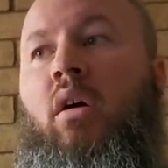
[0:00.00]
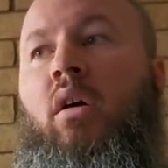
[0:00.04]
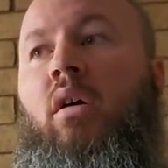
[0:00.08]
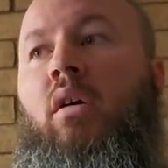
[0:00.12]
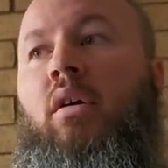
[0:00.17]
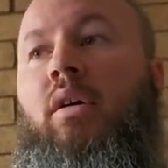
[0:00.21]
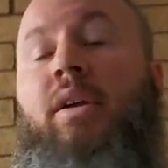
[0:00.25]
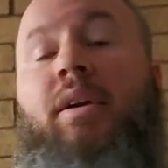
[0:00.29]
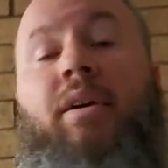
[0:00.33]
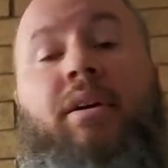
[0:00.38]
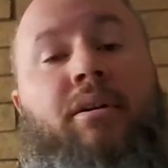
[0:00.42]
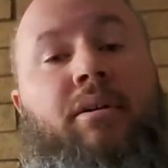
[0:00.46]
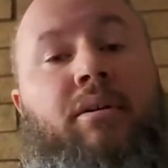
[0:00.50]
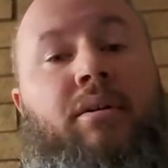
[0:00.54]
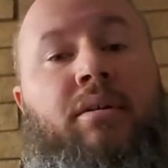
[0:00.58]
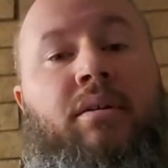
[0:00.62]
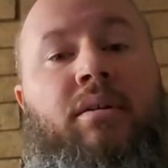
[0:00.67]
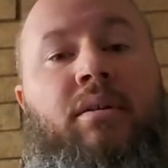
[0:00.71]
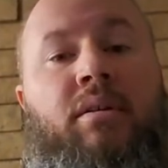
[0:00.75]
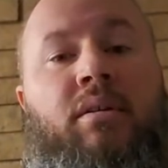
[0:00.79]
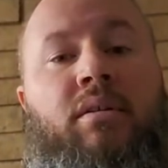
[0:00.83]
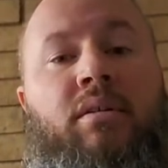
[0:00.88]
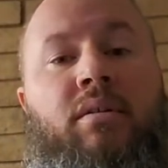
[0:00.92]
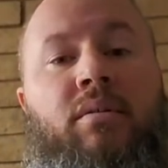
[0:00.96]
Yeah.
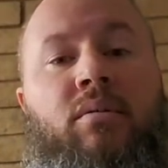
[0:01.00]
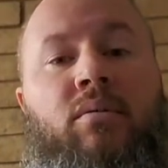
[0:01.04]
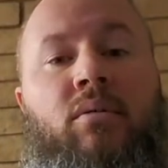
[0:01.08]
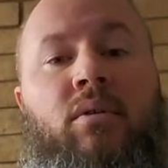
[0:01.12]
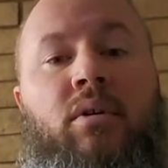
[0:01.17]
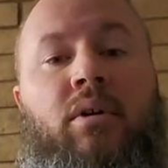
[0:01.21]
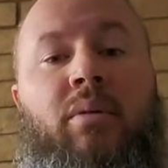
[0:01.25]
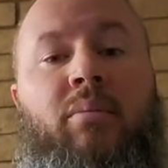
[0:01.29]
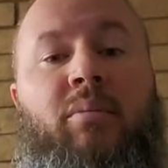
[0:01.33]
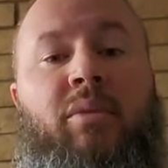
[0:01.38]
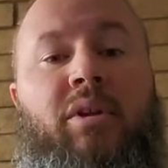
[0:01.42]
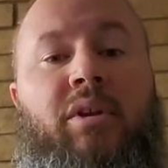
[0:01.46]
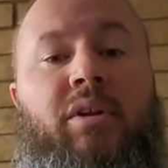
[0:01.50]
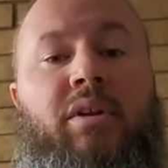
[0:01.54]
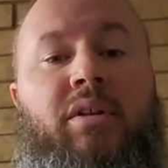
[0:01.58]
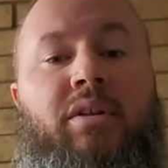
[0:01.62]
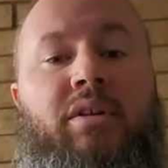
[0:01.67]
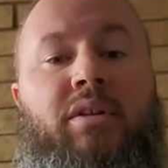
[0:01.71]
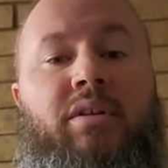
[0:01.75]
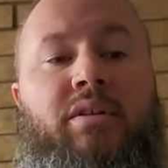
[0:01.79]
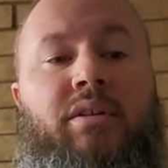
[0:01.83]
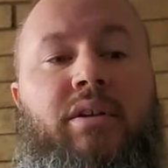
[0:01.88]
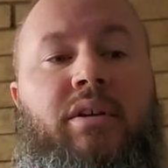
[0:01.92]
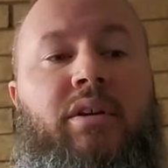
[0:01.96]
Well, I'm gonna get to
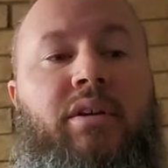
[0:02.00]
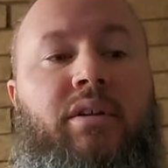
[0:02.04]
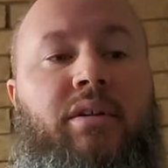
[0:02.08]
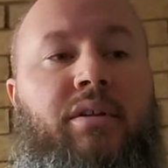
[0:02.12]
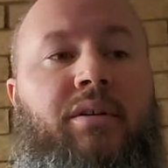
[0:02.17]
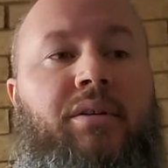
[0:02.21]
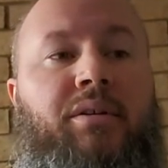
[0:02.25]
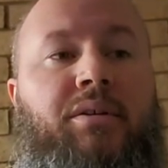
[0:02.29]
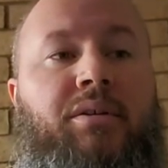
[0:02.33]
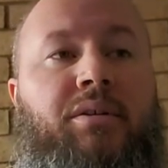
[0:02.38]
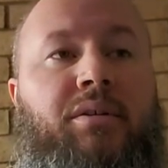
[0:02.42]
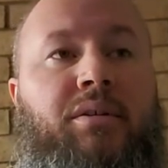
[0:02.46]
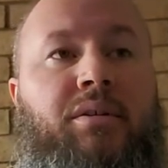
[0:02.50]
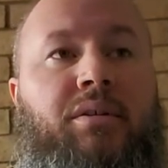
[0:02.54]
sanding.